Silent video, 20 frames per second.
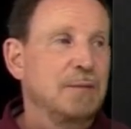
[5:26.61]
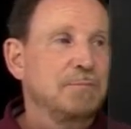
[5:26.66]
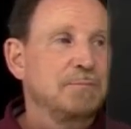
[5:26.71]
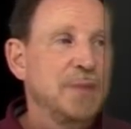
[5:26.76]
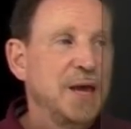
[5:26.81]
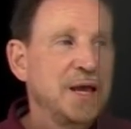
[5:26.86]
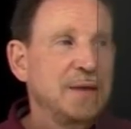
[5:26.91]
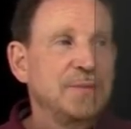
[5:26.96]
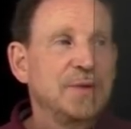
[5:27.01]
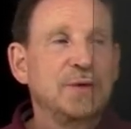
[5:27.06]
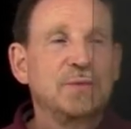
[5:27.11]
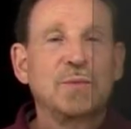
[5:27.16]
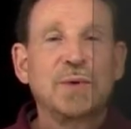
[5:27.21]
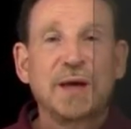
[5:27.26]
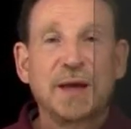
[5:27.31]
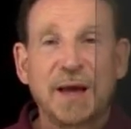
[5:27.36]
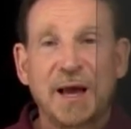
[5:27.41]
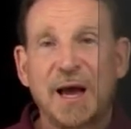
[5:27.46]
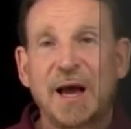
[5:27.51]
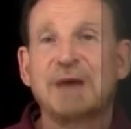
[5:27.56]
Maybe
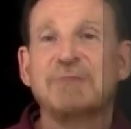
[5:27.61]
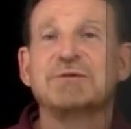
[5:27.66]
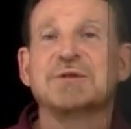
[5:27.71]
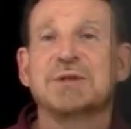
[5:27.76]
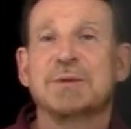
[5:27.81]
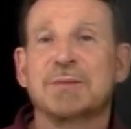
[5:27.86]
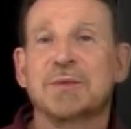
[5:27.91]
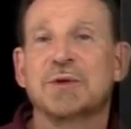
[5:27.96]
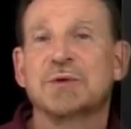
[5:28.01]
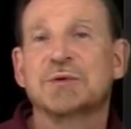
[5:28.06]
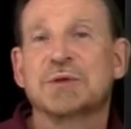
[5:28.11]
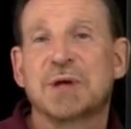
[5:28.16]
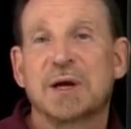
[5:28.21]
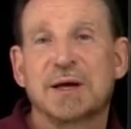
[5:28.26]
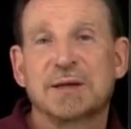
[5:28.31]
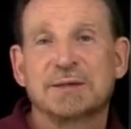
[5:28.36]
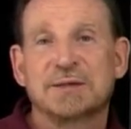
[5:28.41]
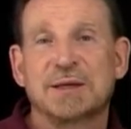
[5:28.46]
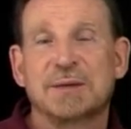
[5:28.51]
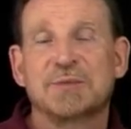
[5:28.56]
we have some of those
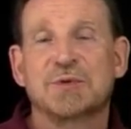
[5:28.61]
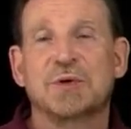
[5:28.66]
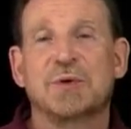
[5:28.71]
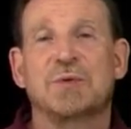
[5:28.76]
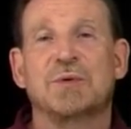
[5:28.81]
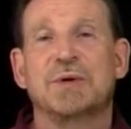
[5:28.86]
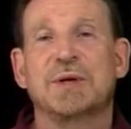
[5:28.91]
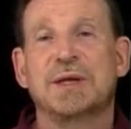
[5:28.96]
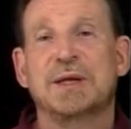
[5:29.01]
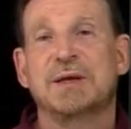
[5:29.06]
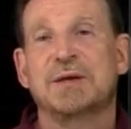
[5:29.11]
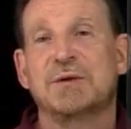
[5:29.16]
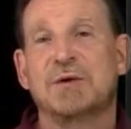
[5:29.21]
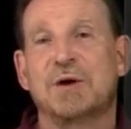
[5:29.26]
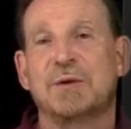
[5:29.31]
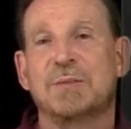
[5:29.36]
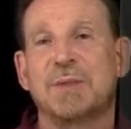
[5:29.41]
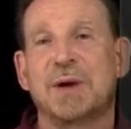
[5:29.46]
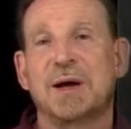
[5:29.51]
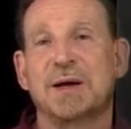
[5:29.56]
concepts already in
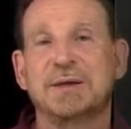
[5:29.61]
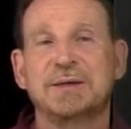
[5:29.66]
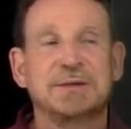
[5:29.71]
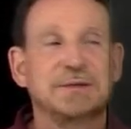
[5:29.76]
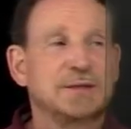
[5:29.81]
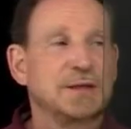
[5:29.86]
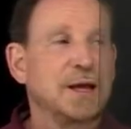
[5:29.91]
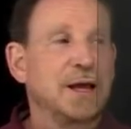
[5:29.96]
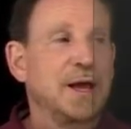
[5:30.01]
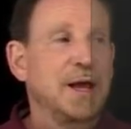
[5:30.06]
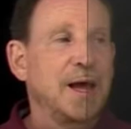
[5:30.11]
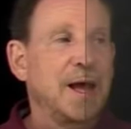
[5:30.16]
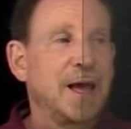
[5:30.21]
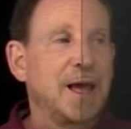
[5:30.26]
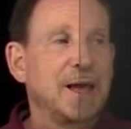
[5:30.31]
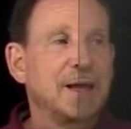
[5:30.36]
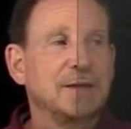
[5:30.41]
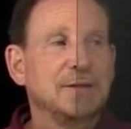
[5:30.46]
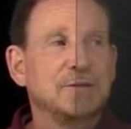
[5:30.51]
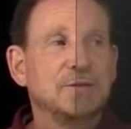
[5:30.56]
our minds,
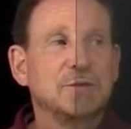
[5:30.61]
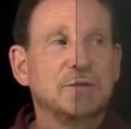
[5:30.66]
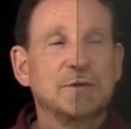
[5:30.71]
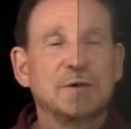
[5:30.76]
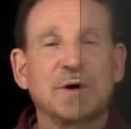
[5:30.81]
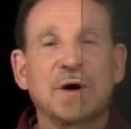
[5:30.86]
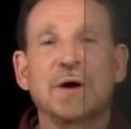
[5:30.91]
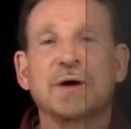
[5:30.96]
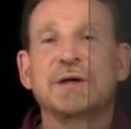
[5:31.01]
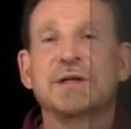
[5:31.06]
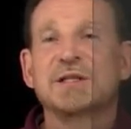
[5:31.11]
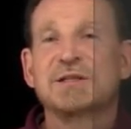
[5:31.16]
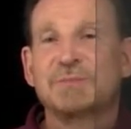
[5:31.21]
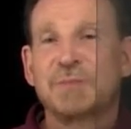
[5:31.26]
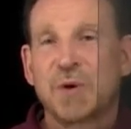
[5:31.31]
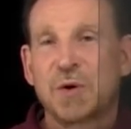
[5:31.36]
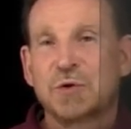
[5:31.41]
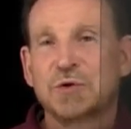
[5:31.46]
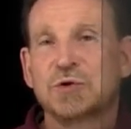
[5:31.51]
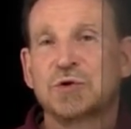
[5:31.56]
and our
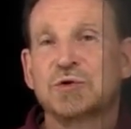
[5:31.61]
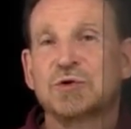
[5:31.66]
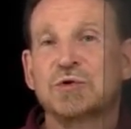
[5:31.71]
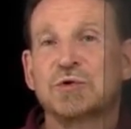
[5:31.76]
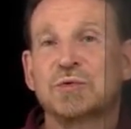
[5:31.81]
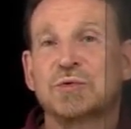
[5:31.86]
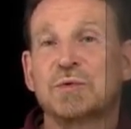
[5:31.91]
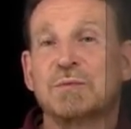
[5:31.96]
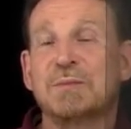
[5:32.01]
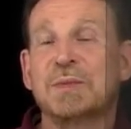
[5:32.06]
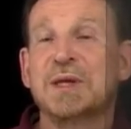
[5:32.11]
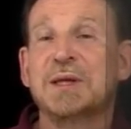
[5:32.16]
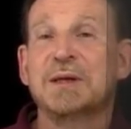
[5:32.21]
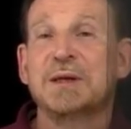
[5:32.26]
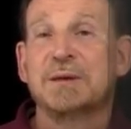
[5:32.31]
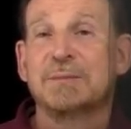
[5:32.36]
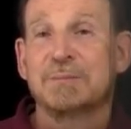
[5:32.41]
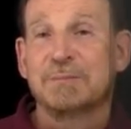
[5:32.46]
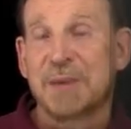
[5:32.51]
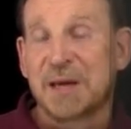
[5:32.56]
exposure to
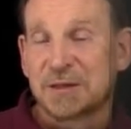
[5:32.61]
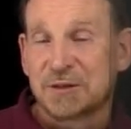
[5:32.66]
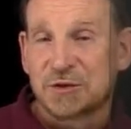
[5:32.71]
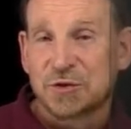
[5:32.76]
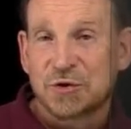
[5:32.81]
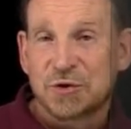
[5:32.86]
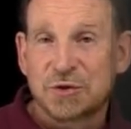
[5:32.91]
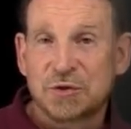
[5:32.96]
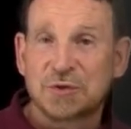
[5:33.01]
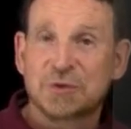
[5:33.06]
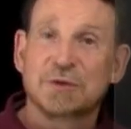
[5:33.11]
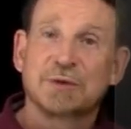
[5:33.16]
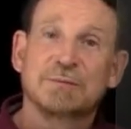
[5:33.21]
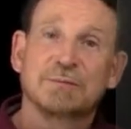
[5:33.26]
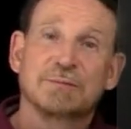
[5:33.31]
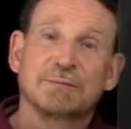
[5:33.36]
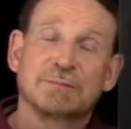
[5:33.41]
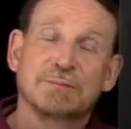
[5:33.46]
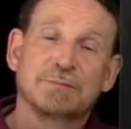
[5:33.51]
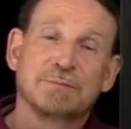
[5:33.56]
media messages
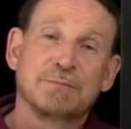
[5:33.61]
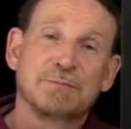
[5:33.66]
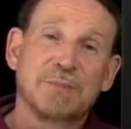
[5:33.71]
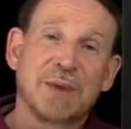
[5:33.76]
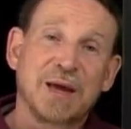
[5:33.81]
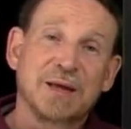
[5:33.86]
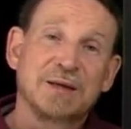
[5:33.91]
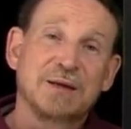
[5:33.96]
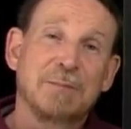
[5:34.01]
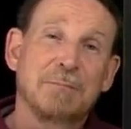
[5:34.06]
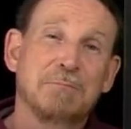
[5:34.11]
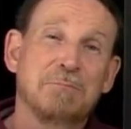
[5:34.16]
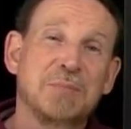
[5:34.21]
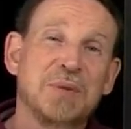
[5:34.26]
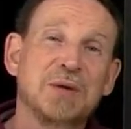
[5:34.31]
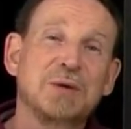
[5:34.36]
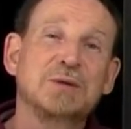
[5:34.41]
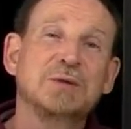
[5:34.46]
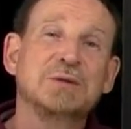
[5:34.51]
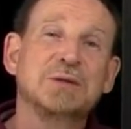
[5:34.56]
end up
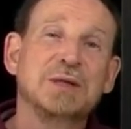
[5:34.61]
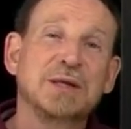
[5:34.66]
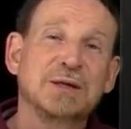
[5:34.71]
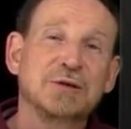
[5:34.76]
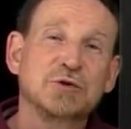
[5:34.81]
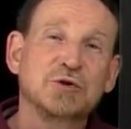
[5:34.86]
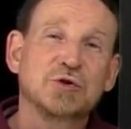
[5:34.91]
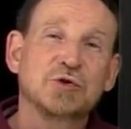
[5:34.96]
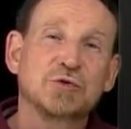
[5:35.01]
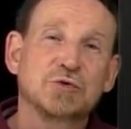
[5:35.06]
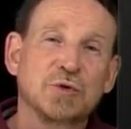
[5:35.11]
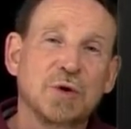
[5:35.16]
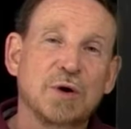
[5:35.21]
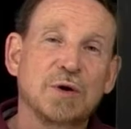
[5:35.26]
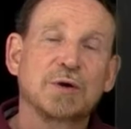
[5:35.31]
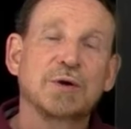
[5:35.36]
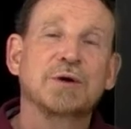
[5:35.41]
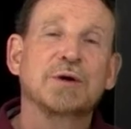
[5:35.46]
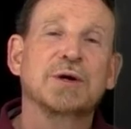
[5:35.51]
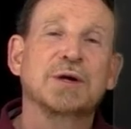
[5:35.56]
building
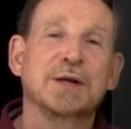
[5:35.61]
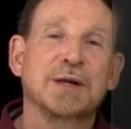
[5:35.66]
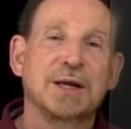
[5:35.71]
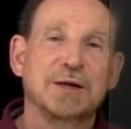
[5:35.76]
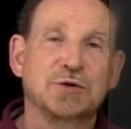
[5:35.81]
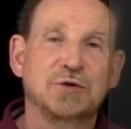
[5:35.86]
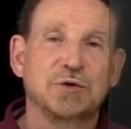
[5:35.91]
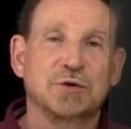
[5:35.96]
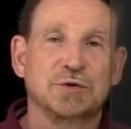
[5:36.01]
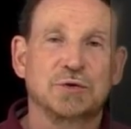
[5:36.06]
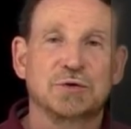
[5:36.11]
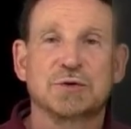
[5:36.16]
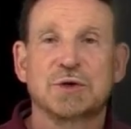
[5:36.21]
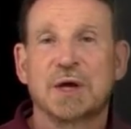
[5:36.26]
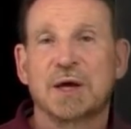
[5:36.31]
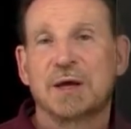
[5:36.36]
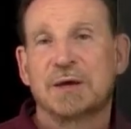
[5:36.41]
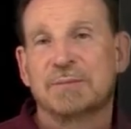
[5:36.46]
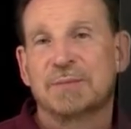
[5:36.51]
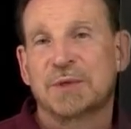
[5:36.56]
stronger connections
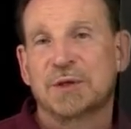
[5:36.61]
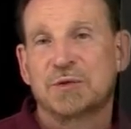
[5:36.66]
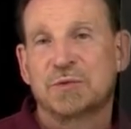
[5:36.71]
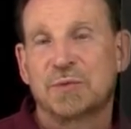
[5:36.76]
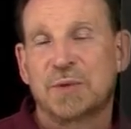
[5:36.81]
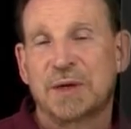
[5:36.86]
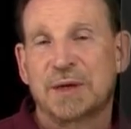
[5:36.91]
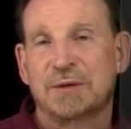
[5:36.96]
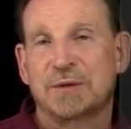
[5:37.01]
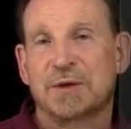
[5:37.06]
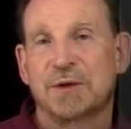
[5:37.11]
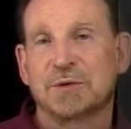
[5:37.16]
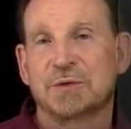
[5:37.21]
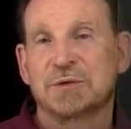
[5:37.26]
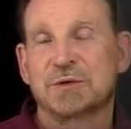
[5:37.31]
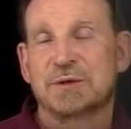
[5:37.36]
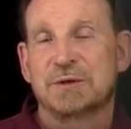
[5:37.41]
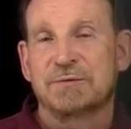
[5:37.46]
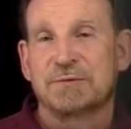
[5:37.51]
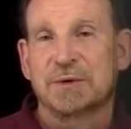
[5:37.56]
between
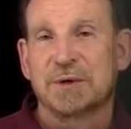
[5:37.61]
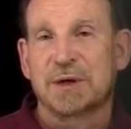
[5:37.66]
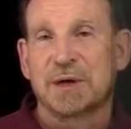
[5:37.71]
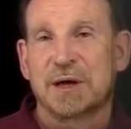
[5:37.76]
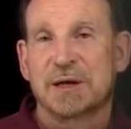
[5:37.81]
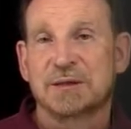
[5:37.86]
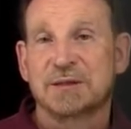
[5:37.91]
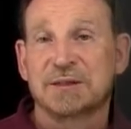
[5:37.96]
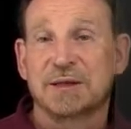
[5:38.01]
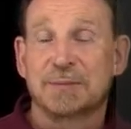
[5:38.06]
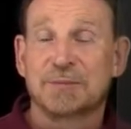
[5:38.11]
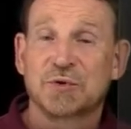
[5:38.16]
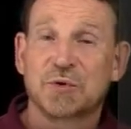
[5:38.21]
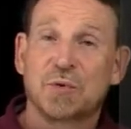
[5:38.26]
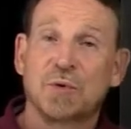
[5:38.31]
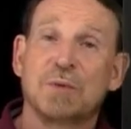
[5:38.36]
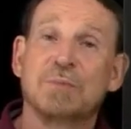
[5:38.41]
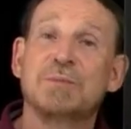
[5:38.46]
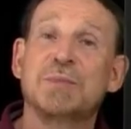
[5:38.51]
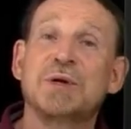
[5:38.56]
those different concepts,
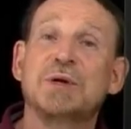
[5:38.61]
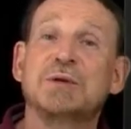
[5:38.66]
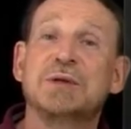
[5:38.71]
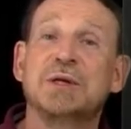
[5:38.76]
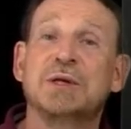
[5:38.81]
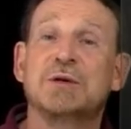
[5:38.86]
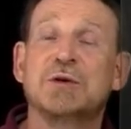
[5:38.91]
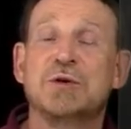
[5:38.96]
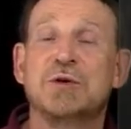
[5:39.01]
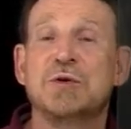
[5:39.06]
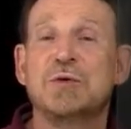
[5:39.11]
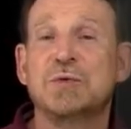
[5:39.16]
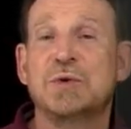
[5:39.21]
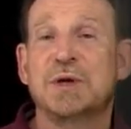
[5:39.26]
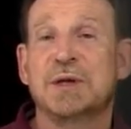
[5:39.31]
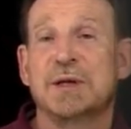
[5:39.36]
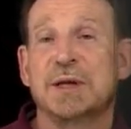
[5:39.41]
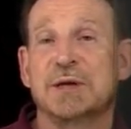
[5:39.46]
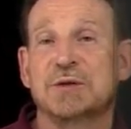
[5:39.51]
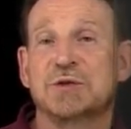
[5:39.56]
or building new
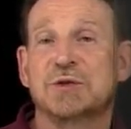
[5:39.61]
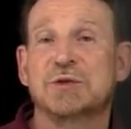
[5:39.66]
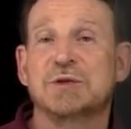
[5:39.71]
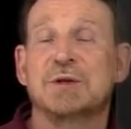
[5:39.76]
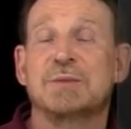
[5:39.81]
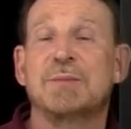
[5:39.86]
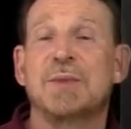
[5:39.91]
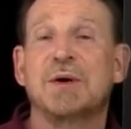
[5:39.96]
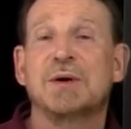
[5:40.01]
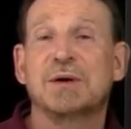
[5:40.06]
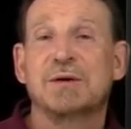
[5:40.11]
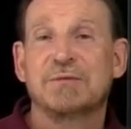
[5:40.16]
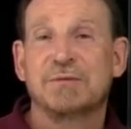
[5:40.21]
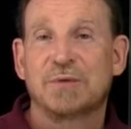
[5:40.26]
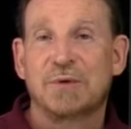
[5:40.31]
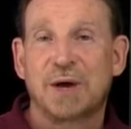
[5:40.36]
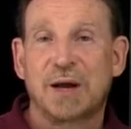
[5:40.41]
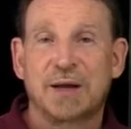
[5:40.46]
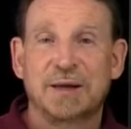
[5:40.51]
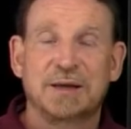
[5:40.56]
connections among a
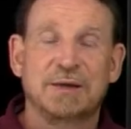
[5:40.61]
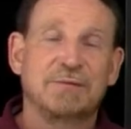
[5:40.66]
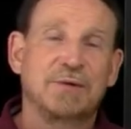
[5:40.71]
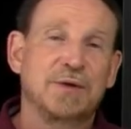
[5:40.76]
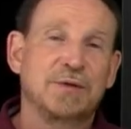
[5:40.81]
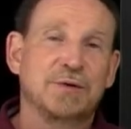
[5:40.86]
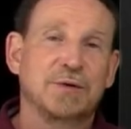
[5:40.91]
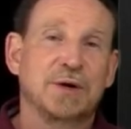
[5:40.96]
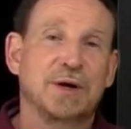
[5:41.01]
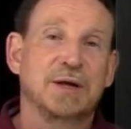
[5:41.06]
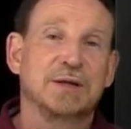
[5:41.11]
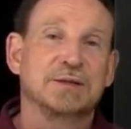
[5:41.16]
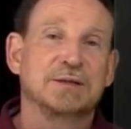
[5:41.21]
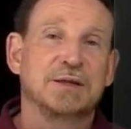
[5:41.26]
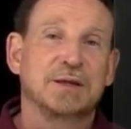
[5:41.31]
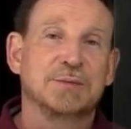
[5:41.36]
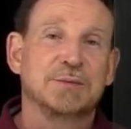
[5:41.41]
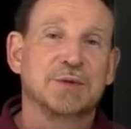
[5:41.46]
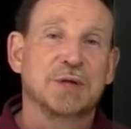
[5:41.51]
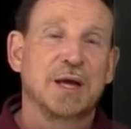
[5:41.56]
variety of other
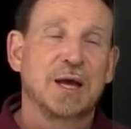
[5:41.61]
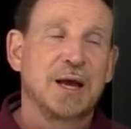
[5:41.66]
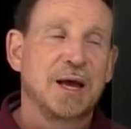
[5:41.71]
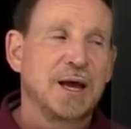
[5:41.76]
concepts.